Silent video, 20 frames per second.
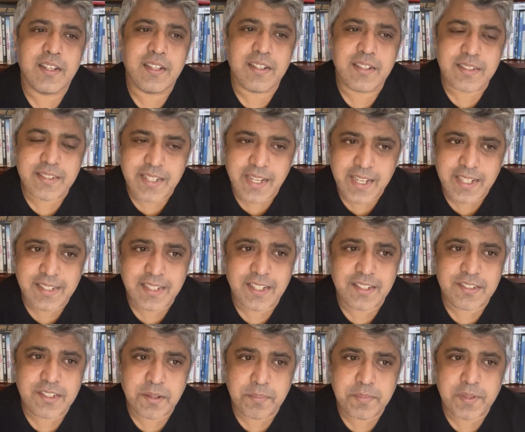saying that
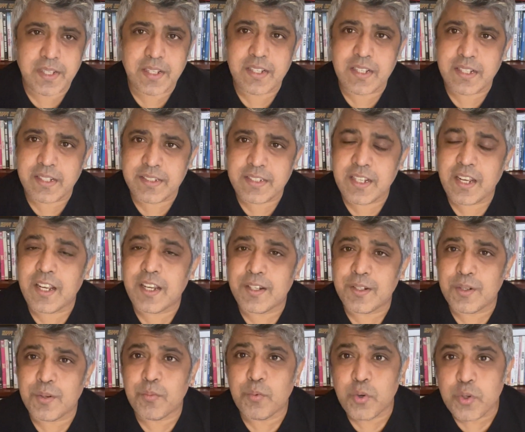Jab Tak Hai Jaan
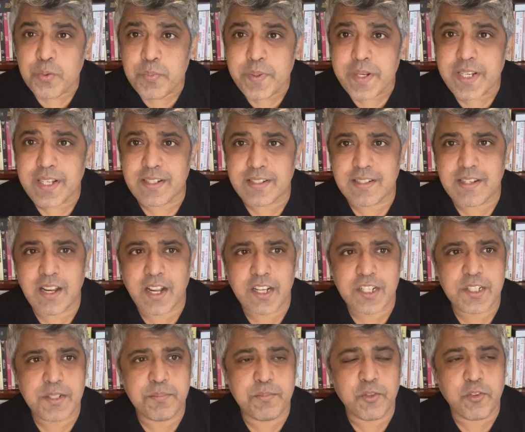would be his
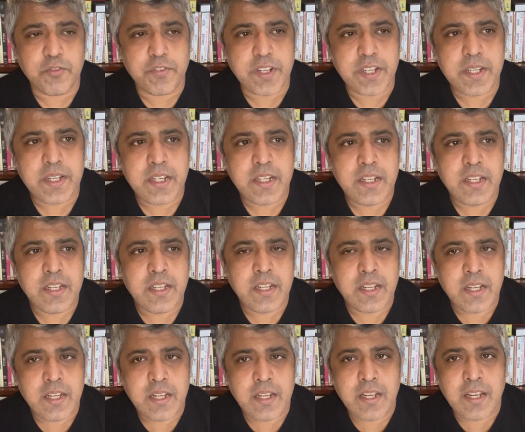last movie.
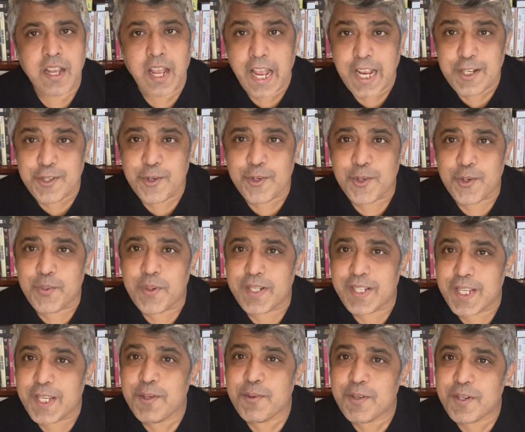I don't know whether
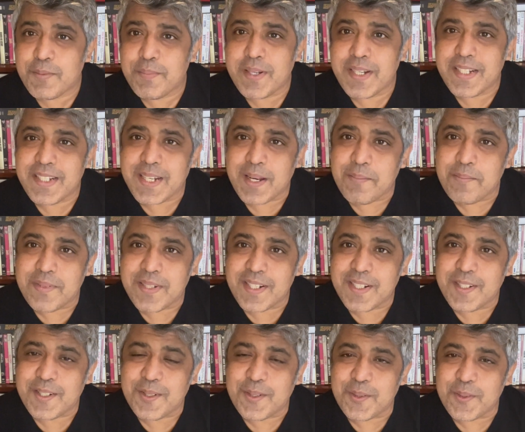he would have been tempted
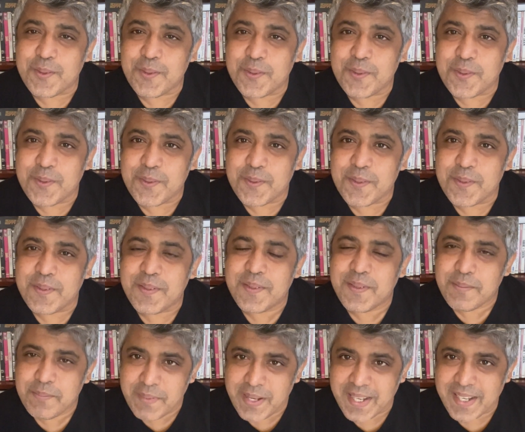to
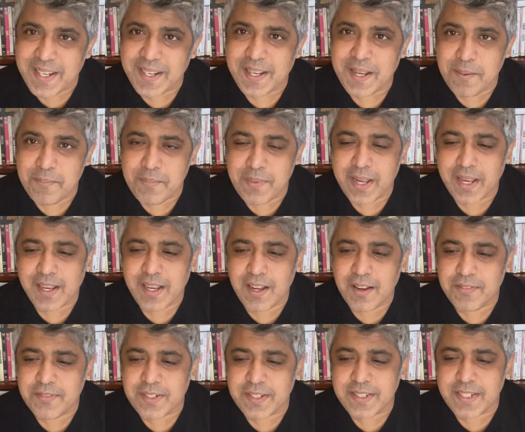make a comeback
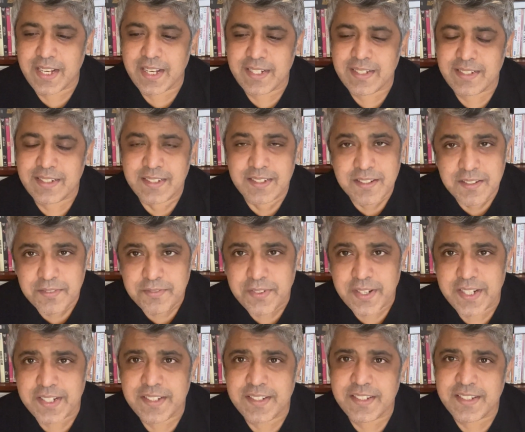after that.
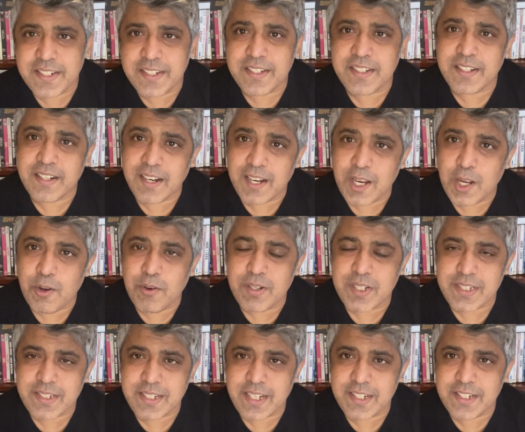Fate didn't allow
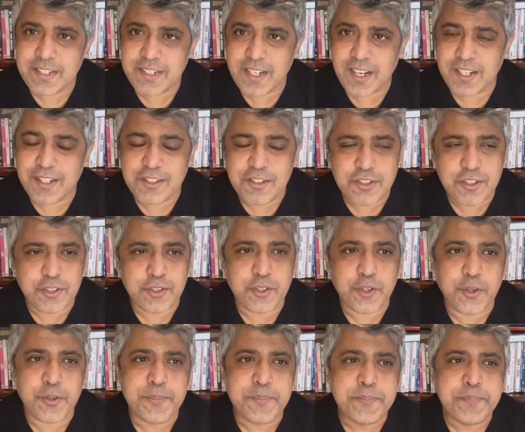us that chance to know.